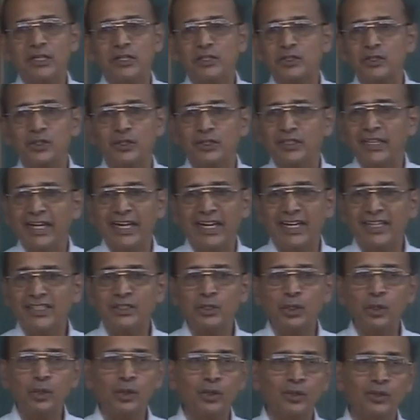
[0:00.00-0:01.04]
So there is
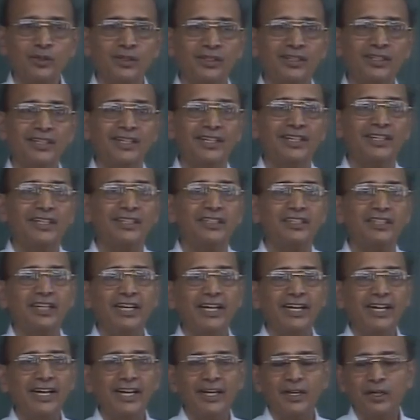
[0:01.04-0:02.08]
no
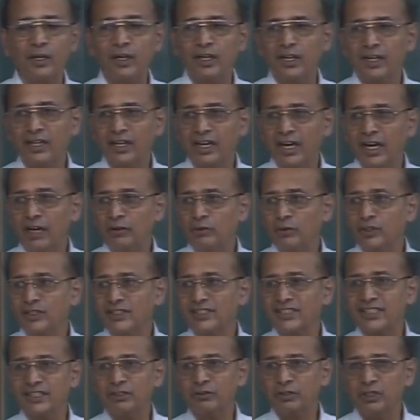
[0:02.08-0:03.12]
3 regular graph on
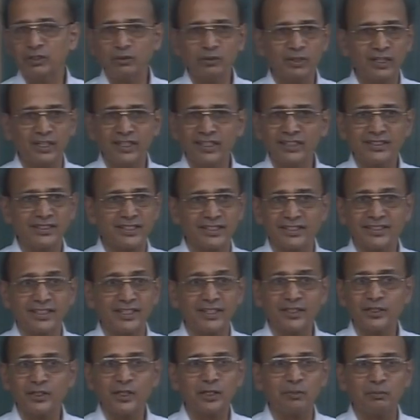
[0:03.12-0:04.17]
7 vertices.
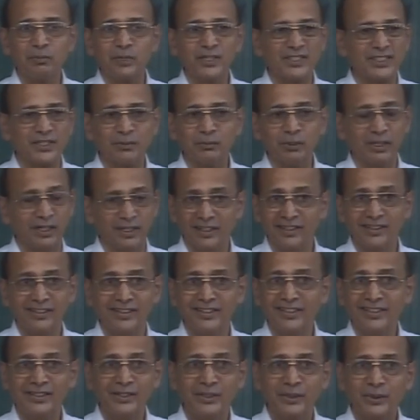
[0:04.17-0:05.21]
It is not possible.
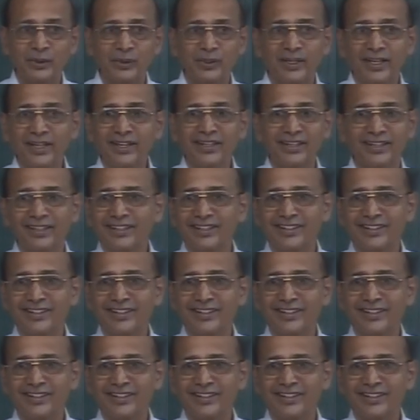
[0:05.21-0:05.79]
Okay.